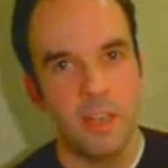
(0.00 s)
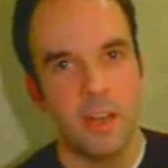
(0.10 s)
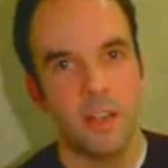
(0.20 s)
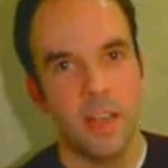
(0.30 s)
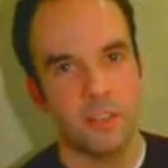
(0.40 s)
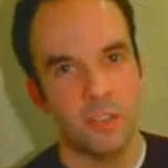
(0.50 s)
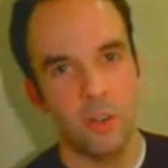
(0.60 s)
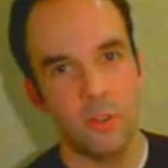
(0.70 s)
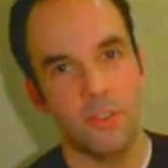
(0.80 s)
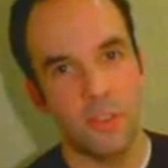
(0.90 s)
Okay, to
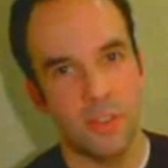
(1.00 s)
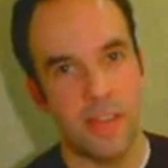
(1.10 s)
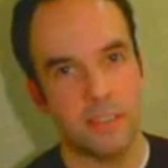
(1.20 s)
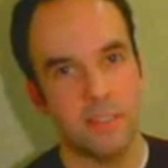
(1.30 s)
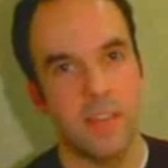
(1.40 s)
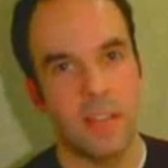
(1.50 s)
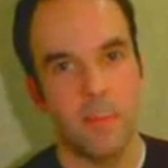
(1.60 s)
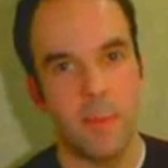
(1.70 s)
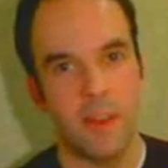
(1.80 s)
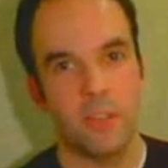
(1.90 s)
go to the next thing
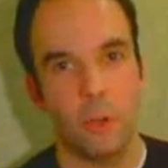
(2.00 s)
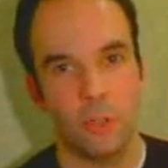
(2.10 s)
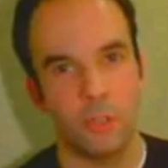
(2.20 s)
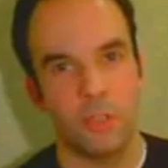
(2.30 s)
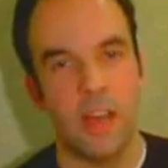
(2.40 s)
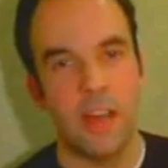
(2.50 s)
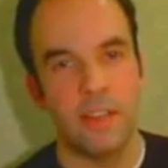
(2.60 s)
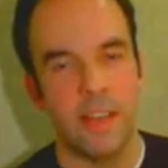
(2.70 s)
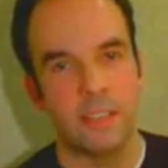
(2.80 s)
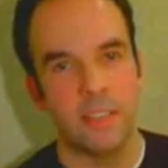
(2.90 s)
about the cultural
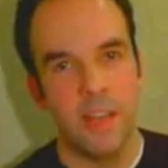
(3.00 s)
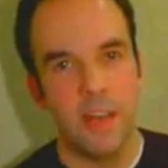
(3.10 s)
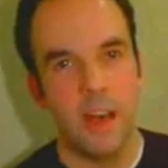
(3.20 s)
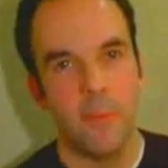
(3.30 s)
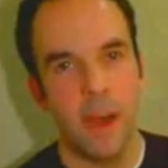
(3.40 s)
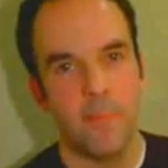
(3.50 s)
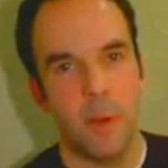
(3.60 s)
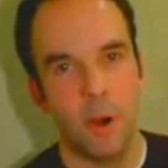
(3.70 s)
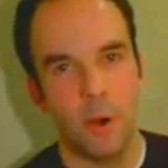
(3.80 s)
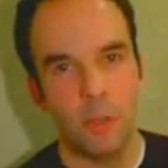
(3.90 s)
context, about
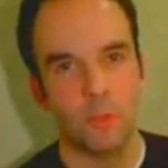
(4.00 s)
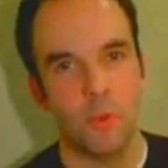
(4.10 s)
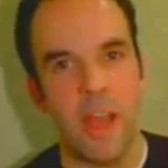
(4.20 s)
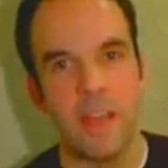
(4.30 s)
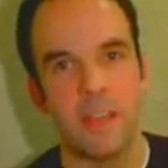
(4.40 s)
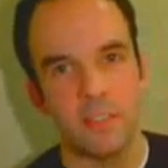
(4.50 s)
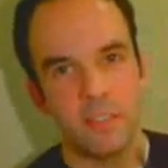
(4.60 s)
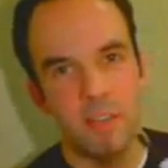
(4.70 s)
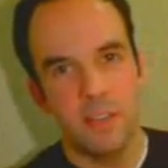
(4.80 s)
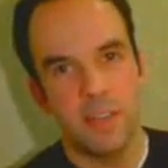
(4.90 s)
Paul's writings.
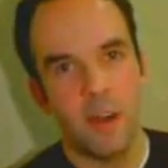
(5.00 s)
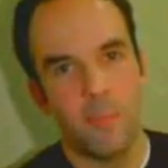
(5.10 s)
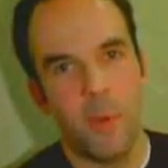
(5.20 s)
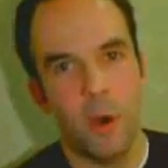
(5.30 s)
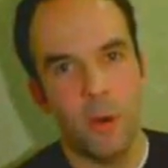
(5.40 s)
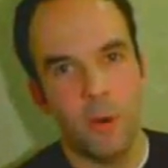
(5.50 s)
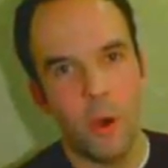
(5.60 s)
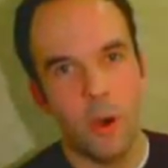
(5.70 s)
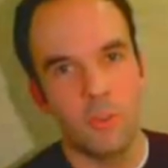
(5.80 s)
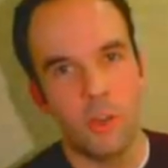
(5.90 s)
Now,
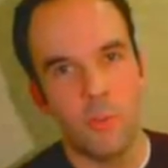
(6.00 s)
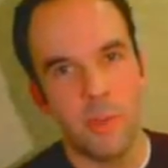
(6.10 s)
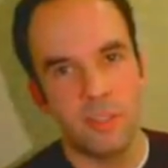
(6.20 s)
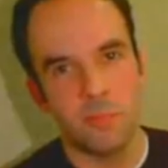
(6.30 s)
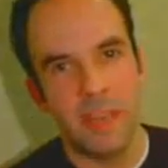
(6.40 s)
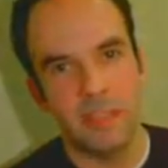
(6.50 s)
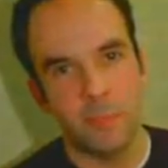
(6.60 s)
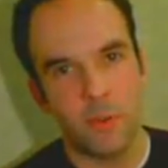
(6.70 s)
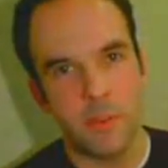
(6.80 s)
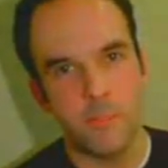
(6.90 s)
Paul in Romans makes a
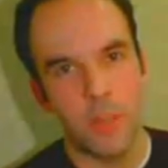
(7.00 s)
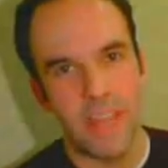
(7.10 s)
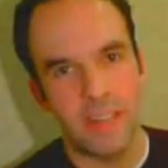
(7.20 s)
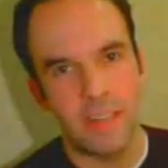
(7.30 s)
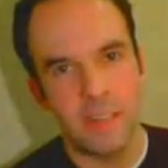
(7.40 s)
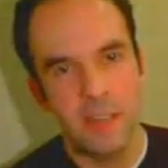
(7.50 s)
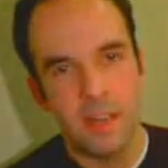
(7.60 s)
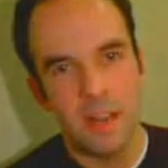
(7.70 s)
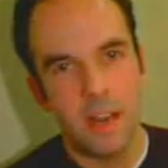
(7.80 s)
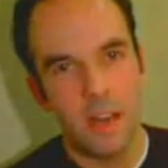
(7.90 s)
pretty blatant
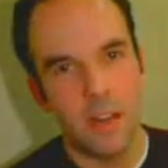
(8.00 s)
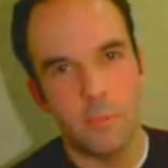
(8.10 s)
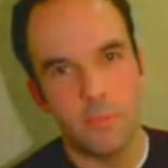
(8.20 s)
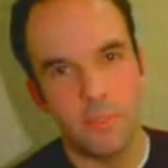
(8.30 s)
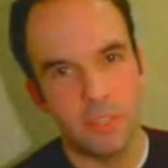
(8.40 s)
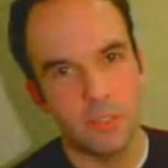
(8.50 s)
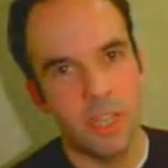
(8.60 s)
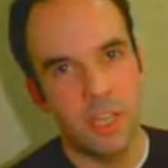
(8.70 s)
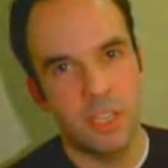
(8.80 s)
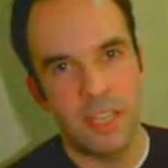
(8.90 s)

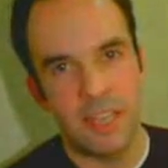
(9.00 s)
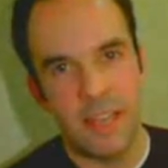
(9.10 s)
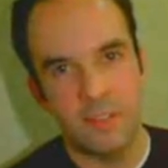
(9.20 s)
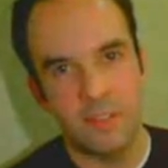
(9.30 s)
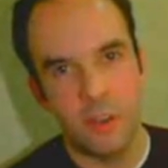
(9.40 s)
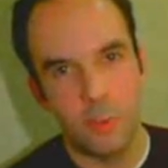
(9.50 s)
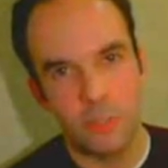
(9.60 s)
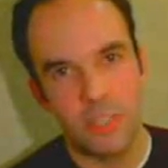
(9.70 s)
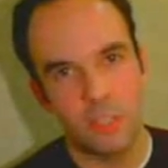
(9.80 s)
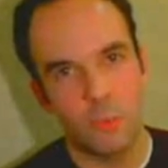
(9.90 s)
dissertation against
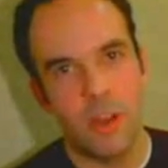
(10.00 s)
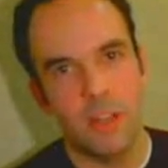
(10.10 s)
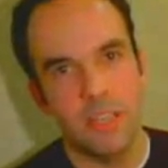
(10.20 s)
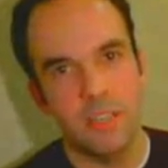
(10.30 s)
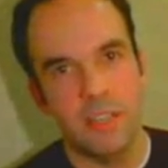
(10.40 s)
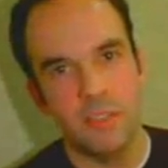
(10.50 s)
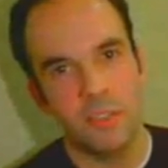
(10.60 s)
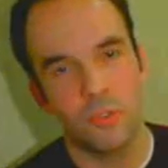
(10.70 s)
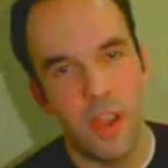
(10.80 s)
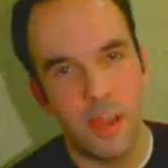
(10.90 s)
homosexuality. It even
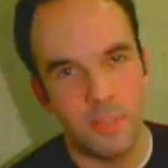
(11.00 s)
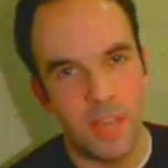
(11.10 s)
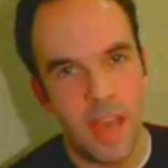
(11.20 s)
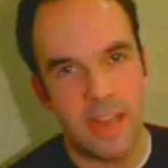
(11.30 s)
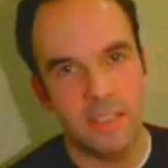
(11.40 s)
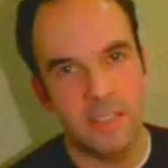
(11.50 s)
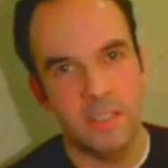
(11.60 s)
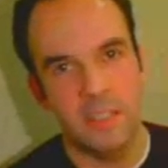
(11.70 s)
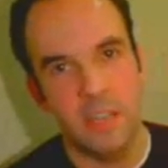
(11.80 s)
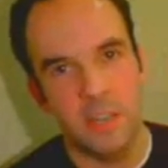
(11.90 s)
describes the act in
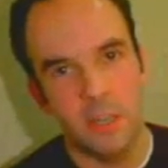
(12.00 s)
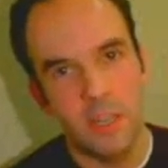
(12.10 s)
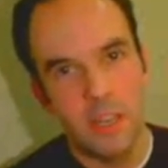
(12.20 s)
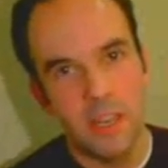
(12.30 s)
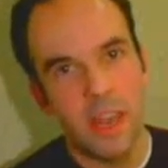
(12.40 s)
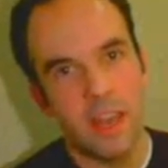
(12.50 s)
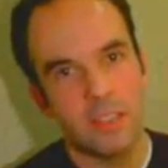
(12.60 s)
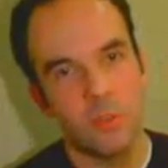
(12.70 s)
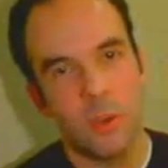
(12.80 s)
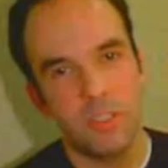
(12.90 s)
detail as
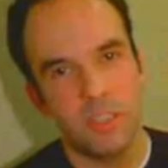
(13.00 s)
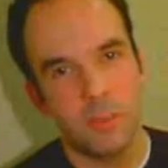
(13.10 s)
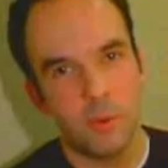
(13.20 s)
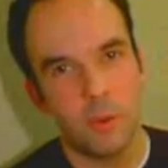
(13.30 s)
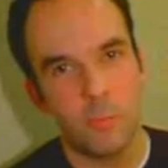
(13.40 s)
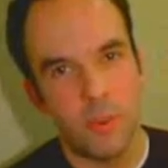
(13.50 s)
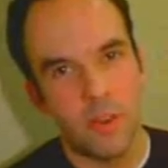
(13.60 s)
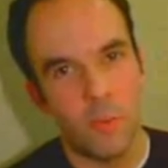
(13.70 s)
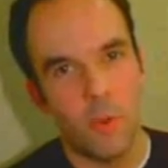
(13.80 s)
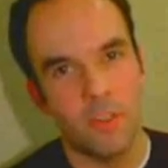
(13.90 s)
to what's
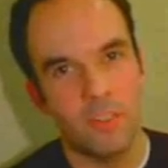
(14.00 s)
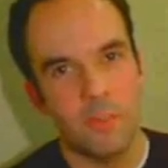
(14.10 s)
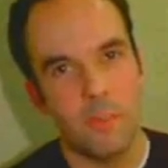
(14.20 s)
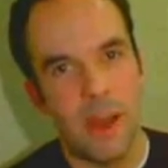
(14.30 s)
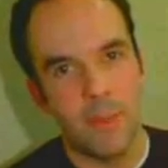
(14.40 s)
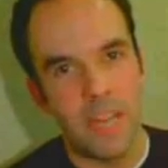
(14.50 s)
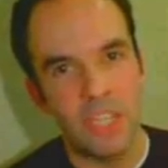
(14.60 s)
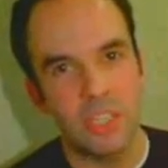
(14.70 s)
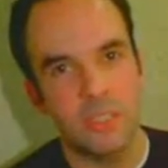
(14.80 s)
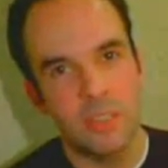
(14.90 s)
inappropriate and what's an
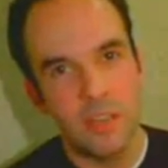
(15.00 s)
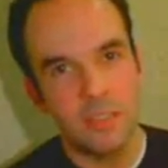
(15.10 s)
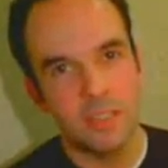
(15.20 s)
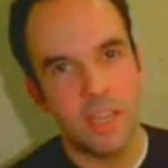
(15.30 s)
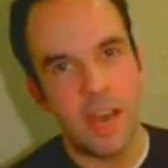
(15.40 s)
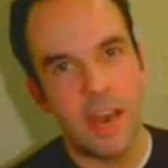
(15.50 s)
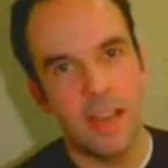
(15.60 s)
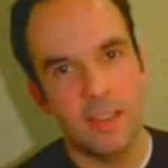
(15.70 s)
abomination to God.